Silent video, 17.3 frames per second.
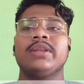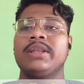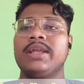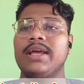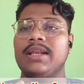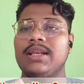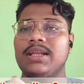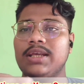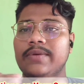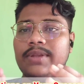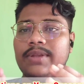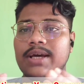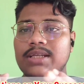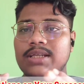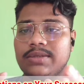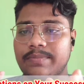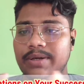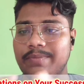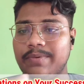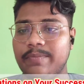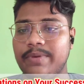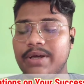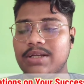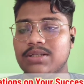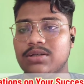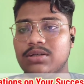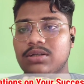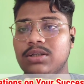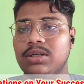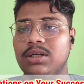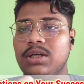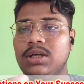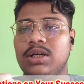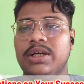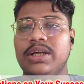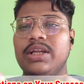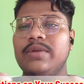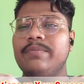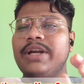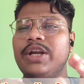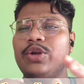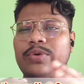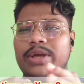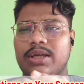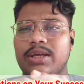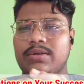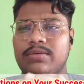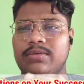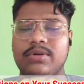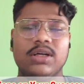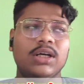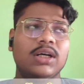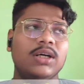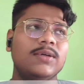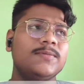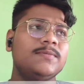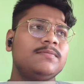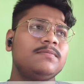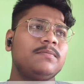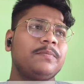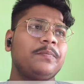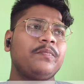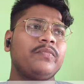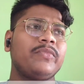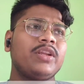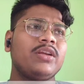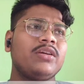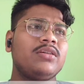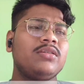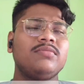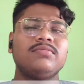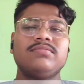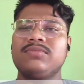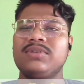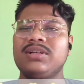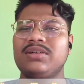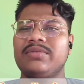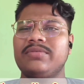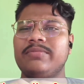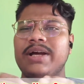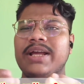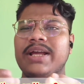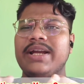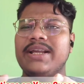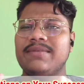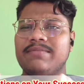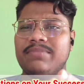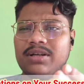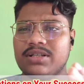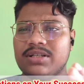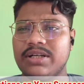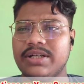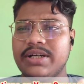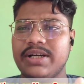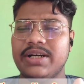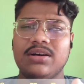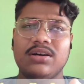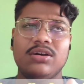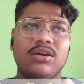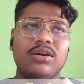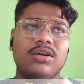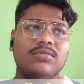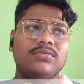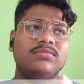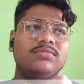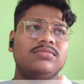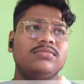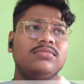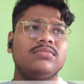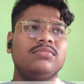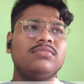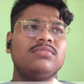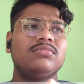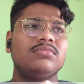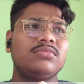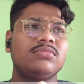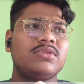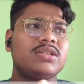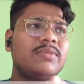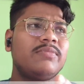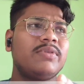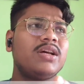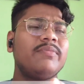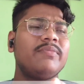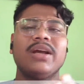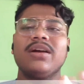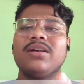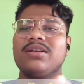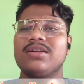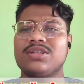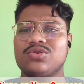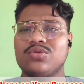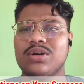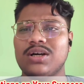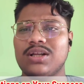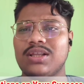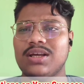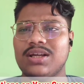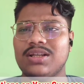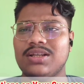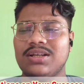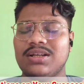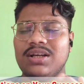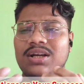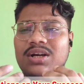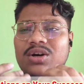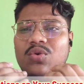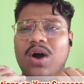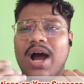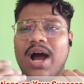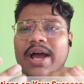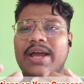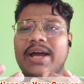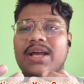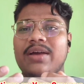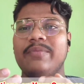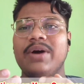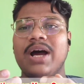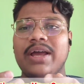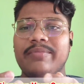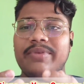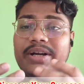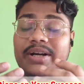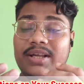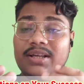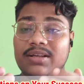they leave their GPAT preparation in midway by getting frustrated, or sometime anger issue are there, why I am